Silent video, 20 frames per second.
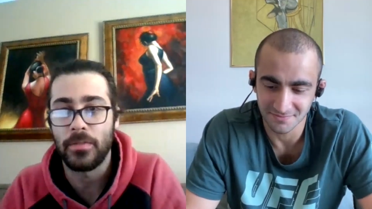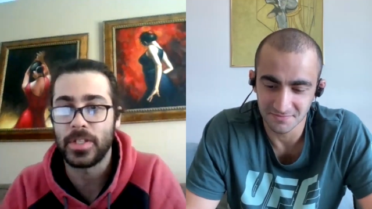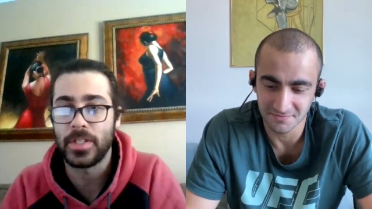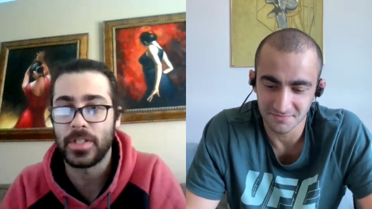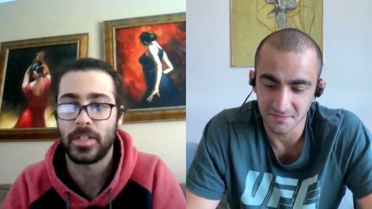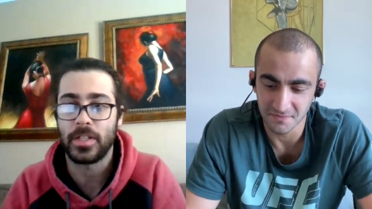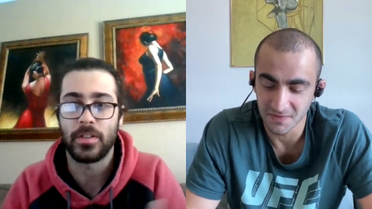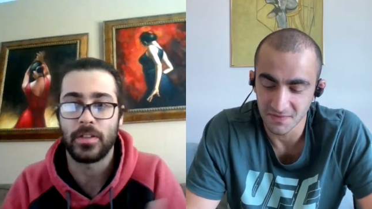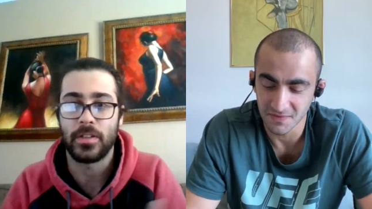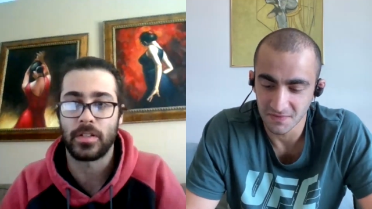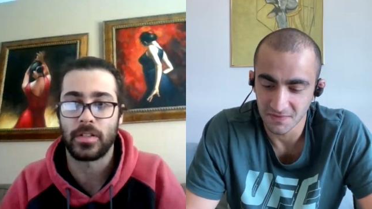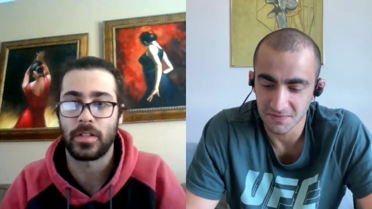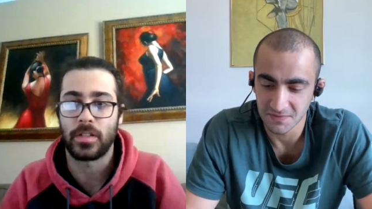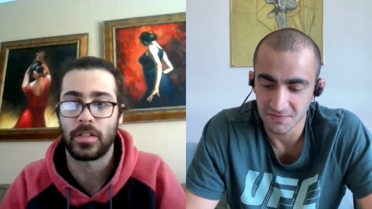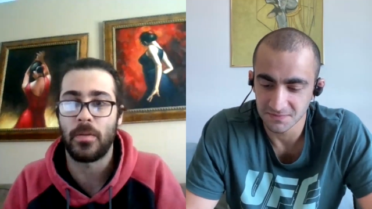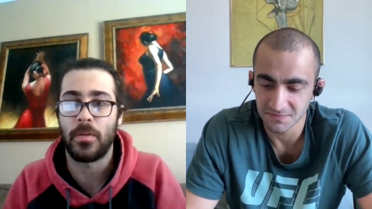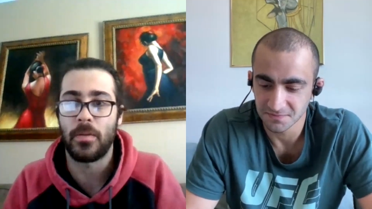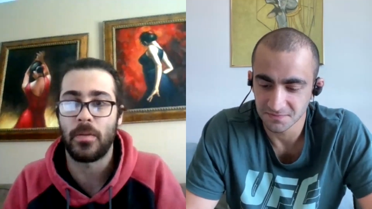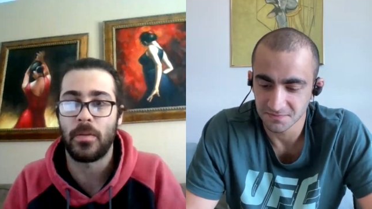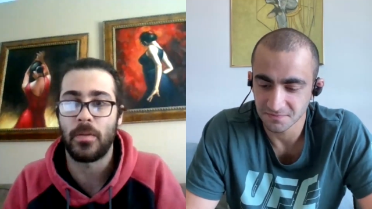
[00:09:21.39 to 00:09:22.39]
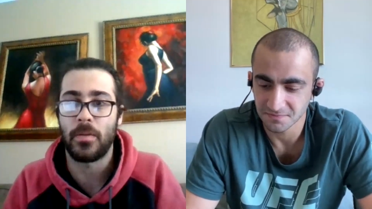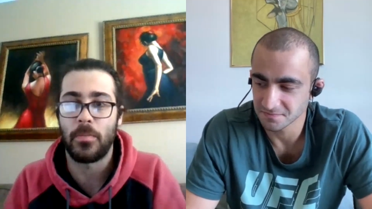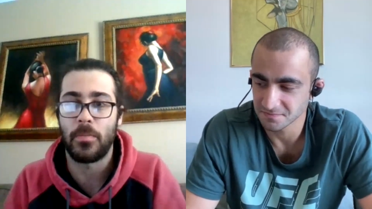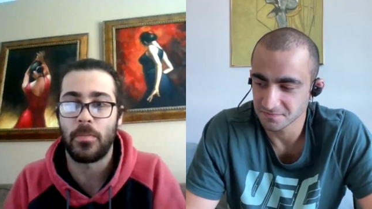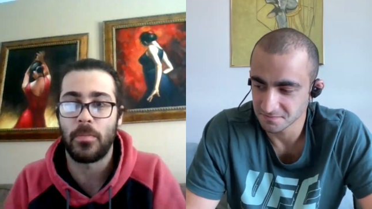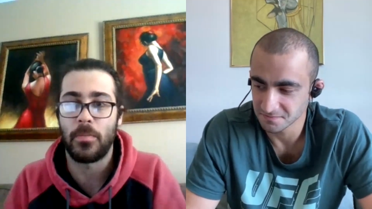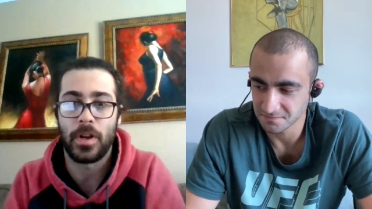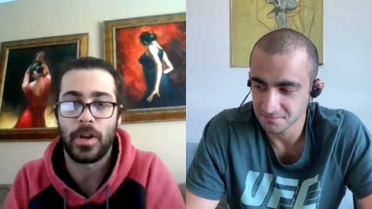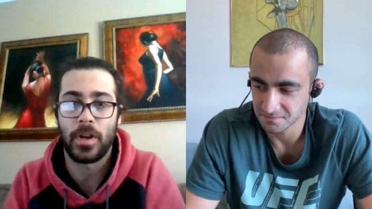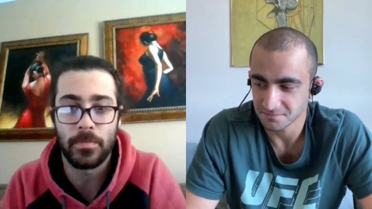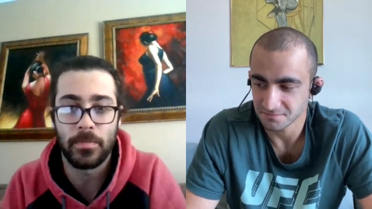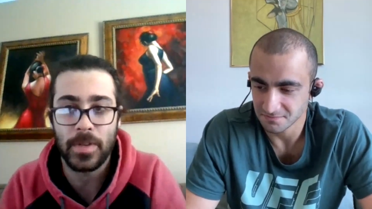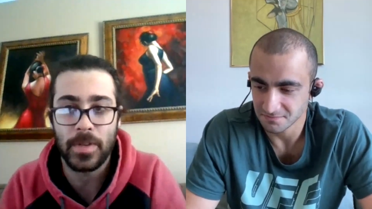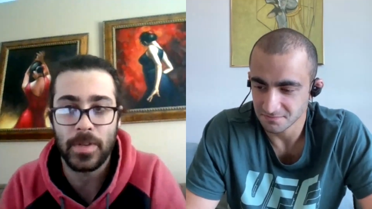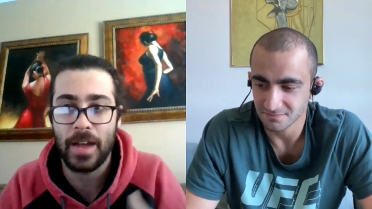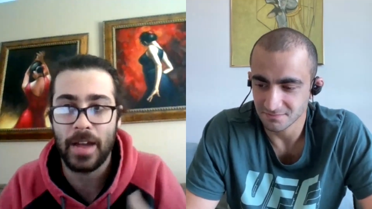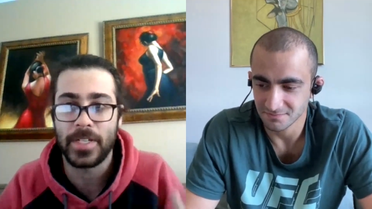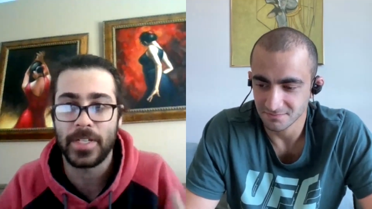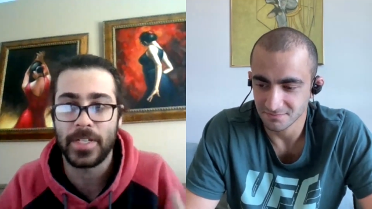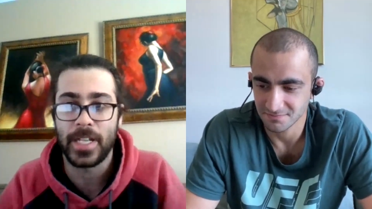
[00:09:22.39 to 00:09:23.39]
Speaker 1: Obviously, there's a lot more
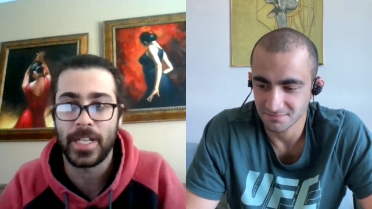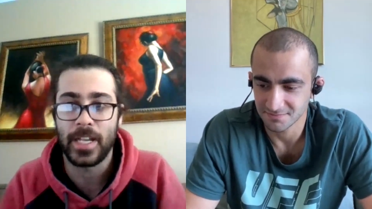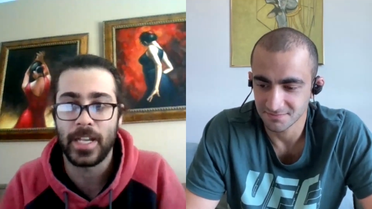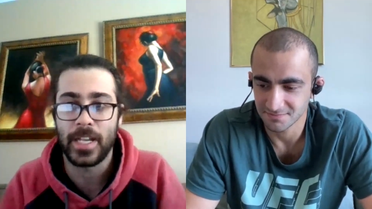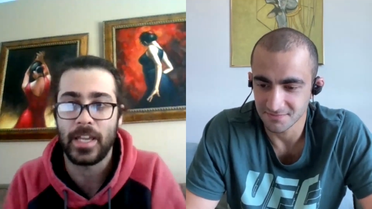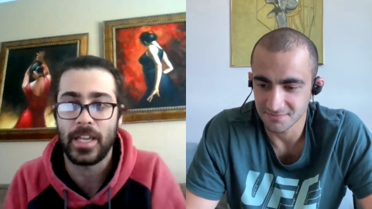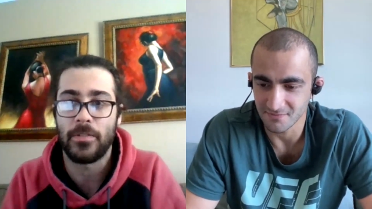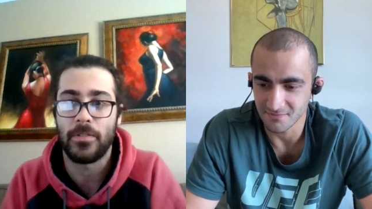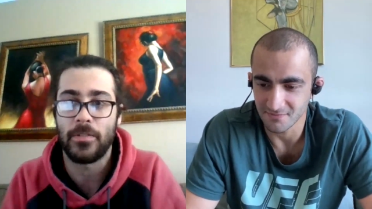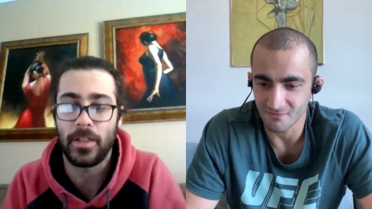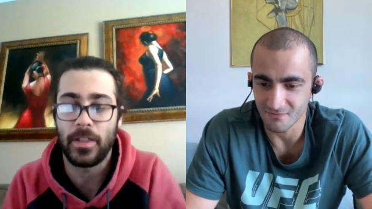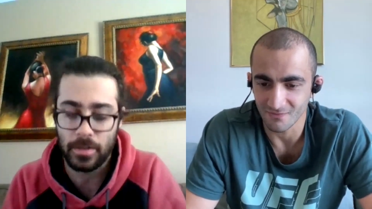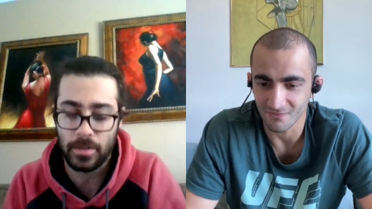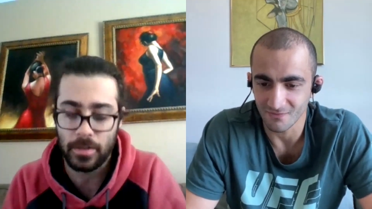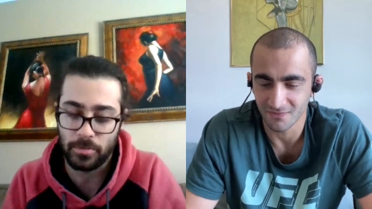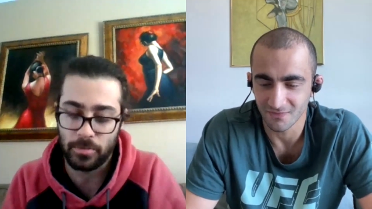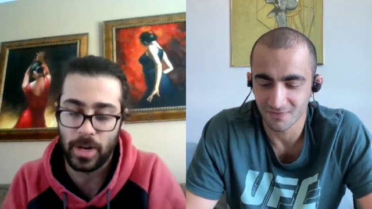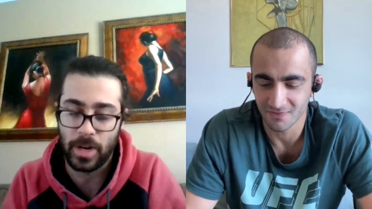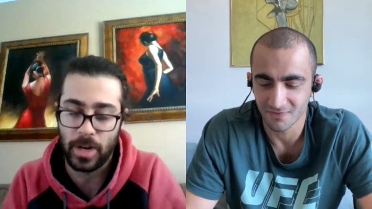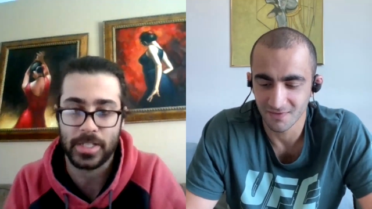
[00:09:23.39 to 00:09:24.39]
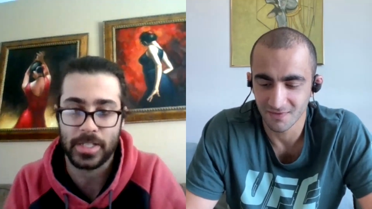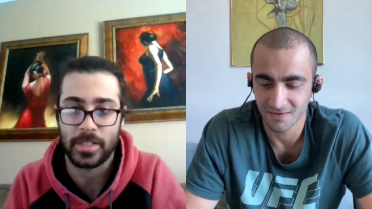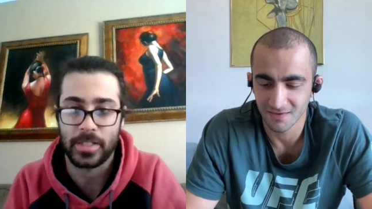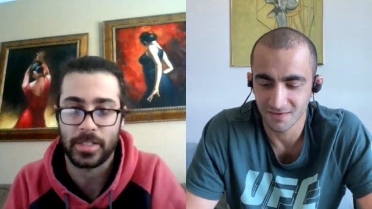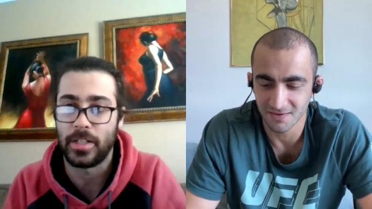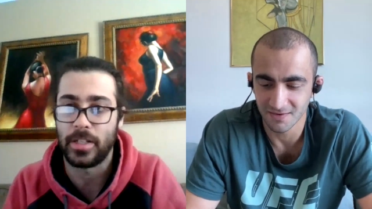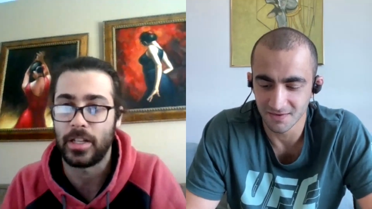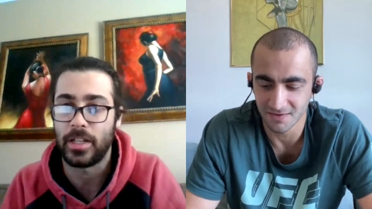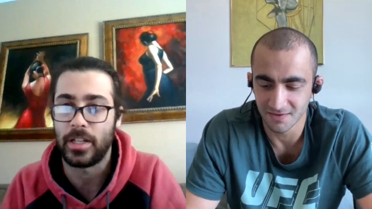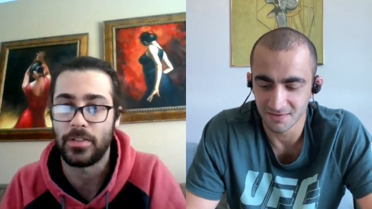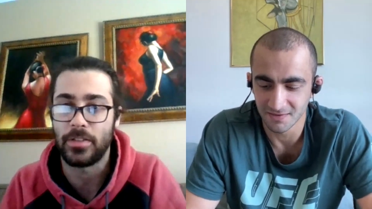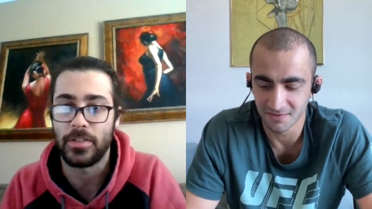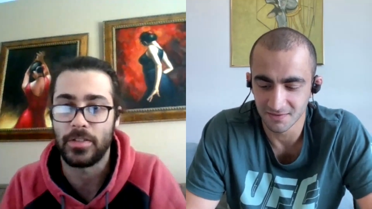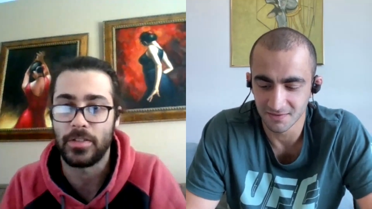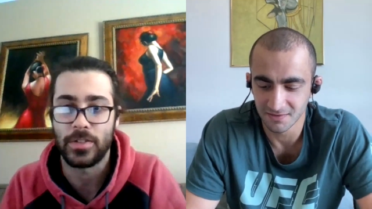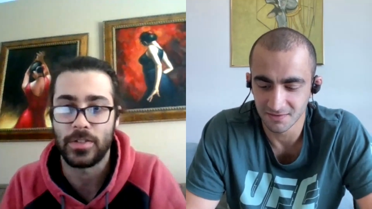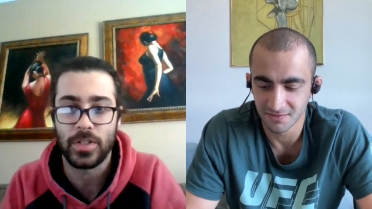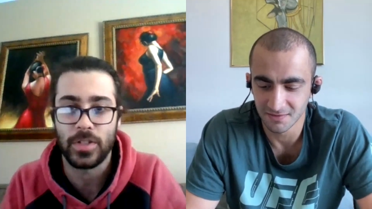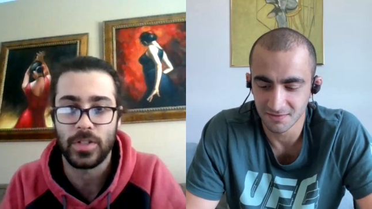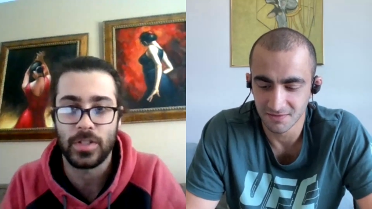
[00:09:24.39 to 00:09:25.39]
you have to take in, right? There's wrestling,
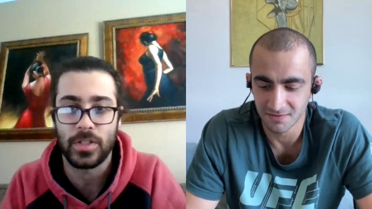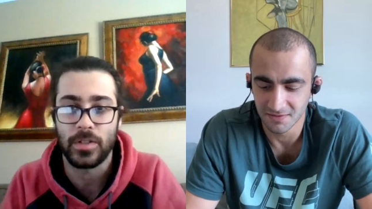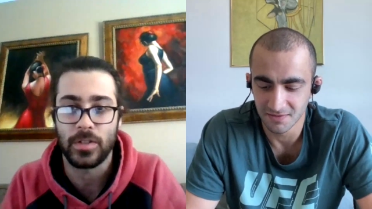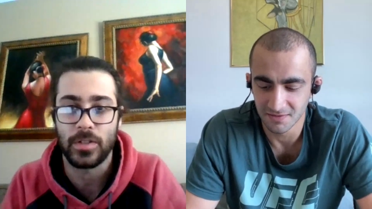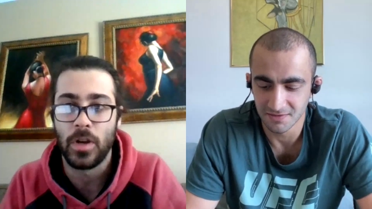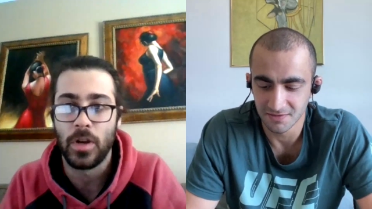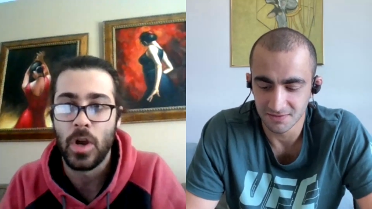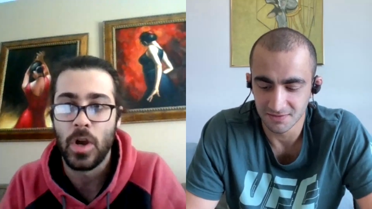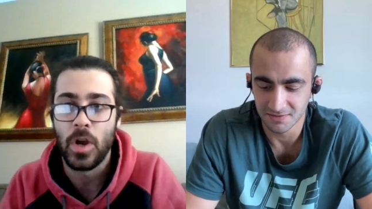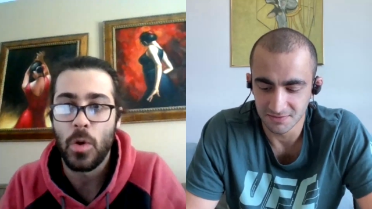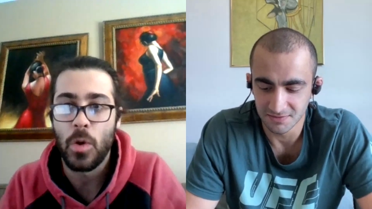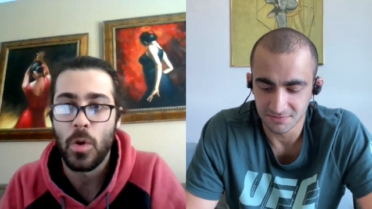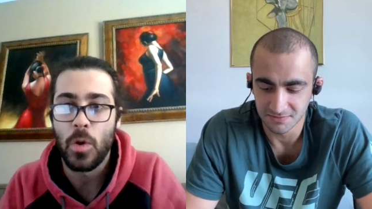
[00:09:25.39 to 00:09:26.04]
there's jiu-jitsu.